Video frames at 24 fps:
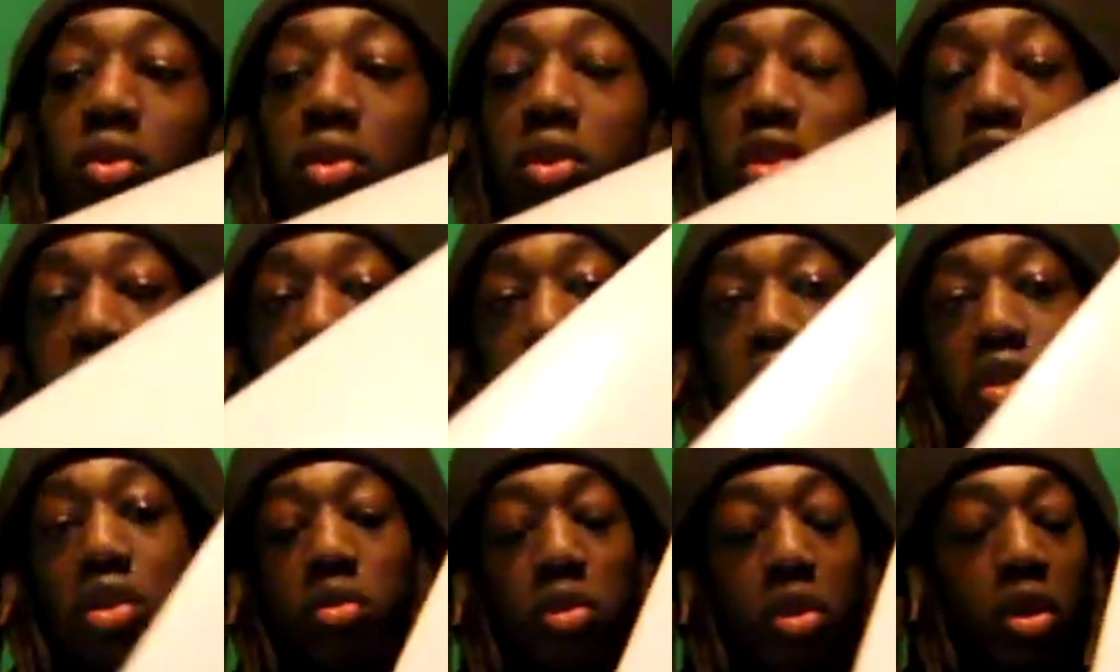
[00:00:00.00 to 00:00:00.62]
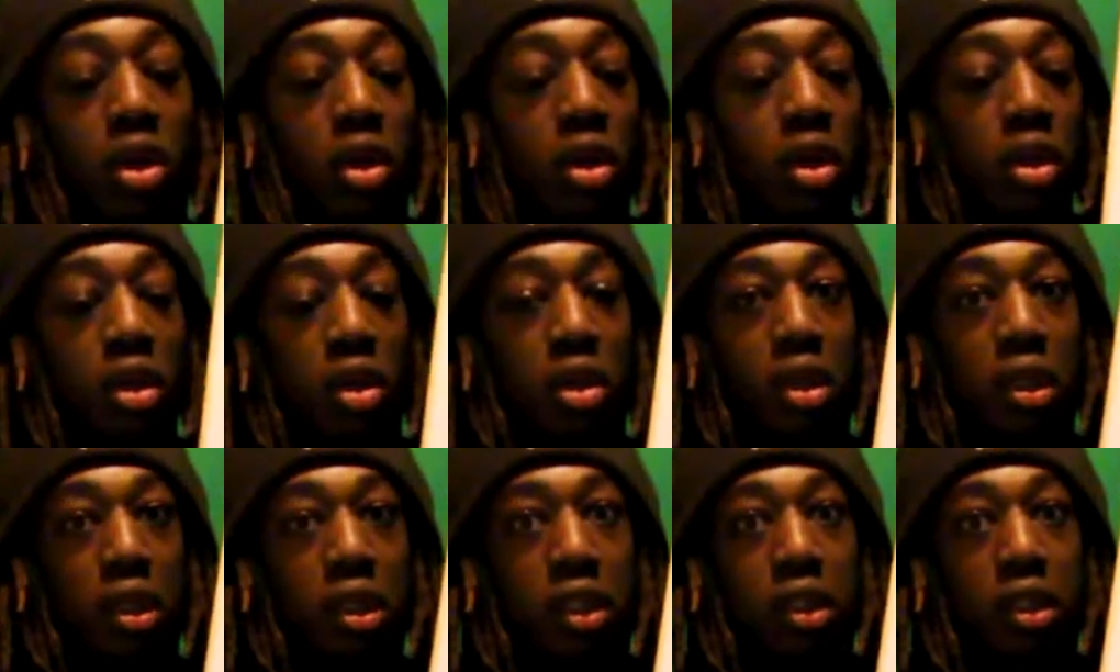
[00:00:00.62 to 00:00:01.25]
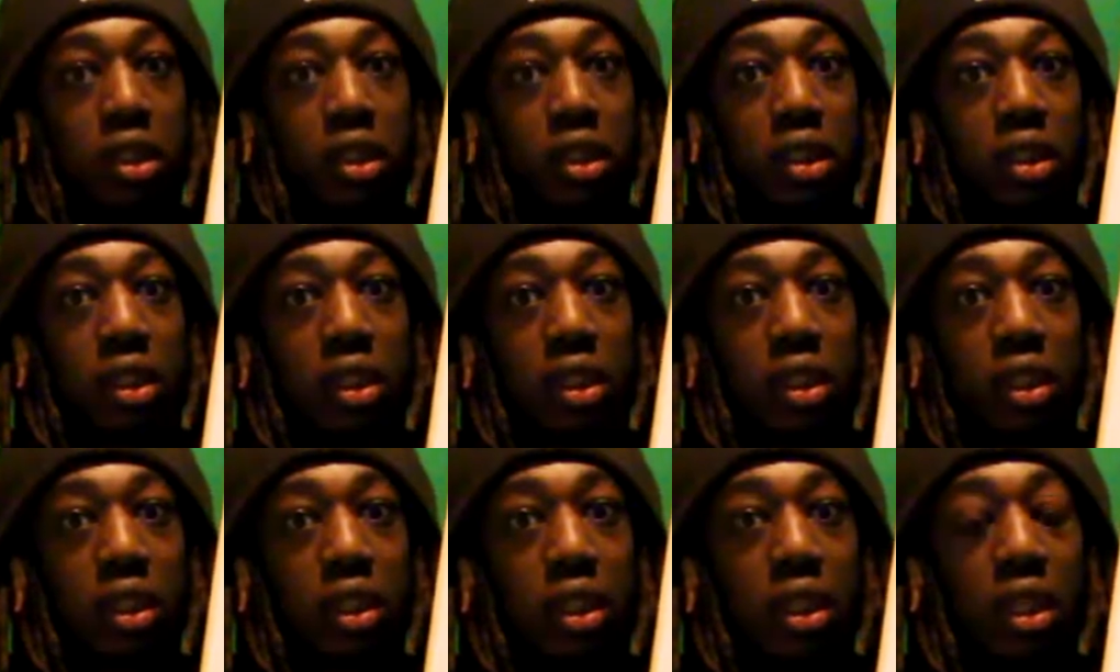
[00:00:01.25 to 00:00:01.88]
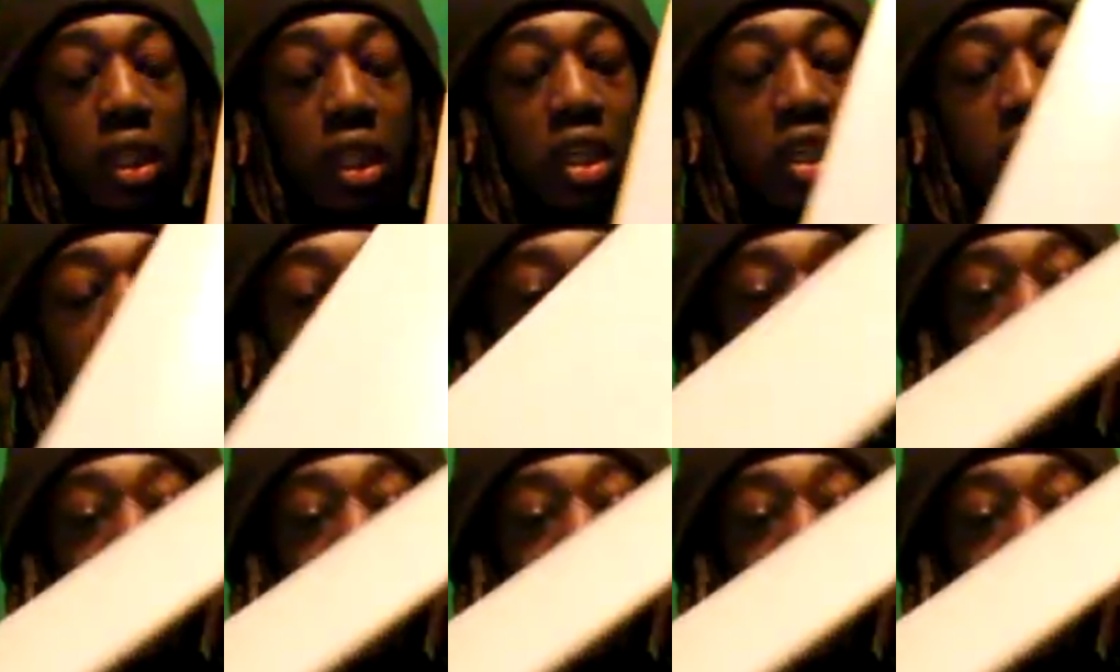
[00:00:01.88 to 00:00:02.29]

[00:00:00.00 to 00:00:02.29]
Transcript: with just the. It's